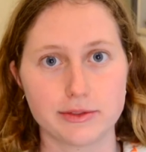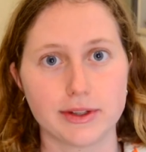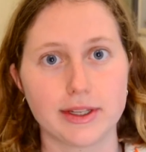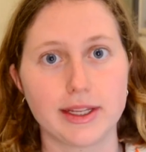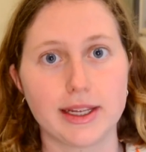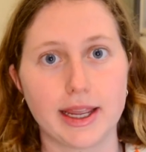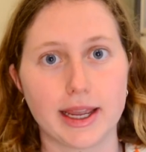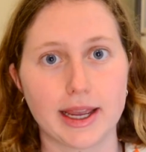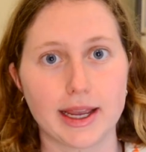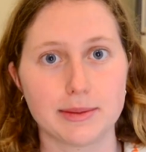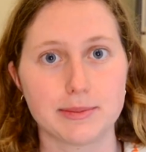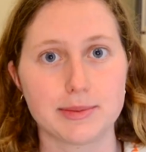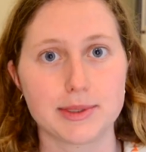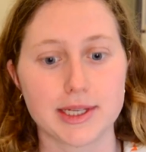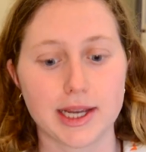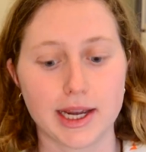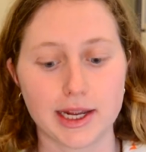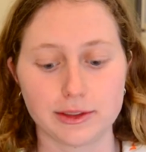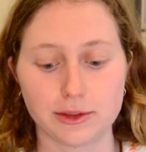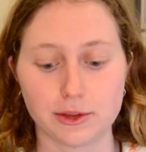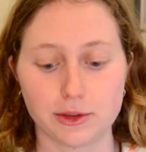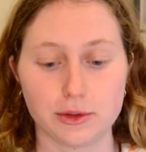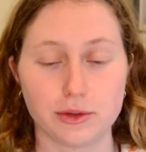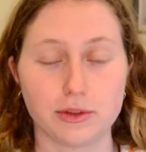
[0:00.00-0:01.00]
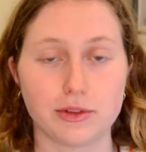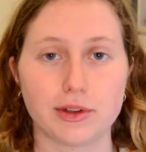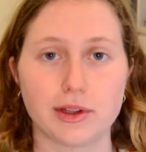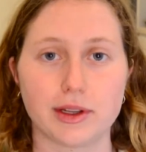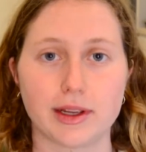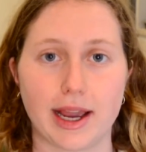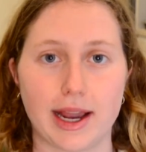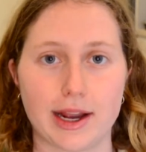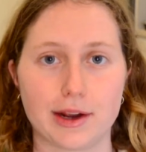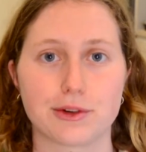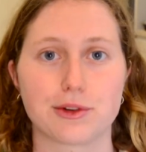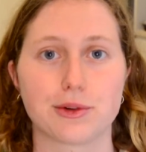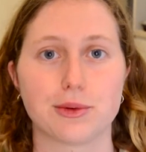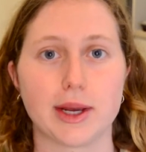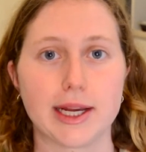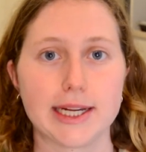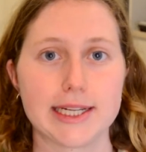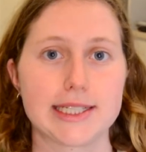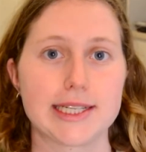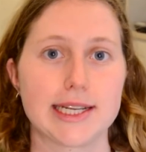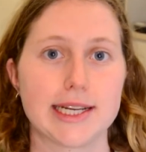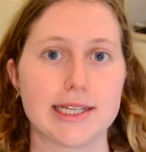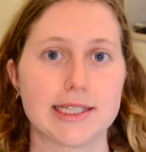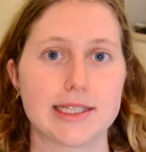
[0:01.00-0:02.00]
for the GAMSAT using actual
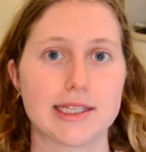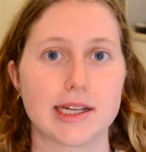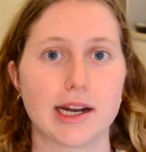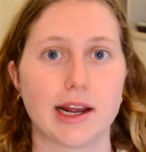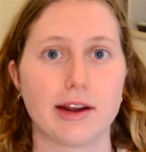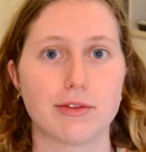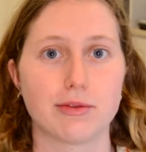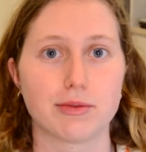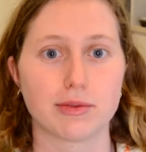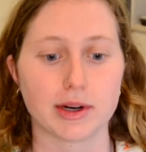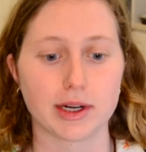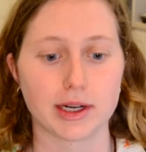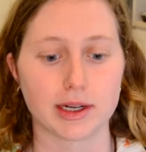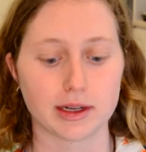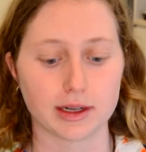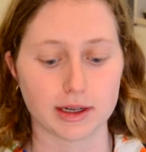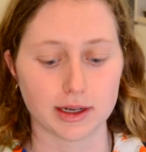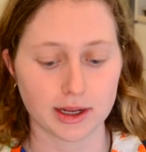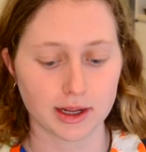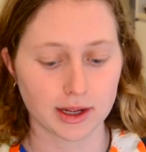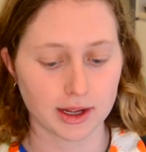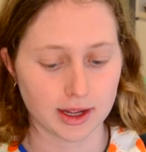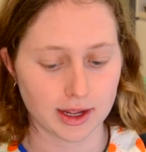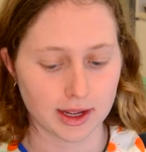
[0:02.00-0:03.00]
essays that I've written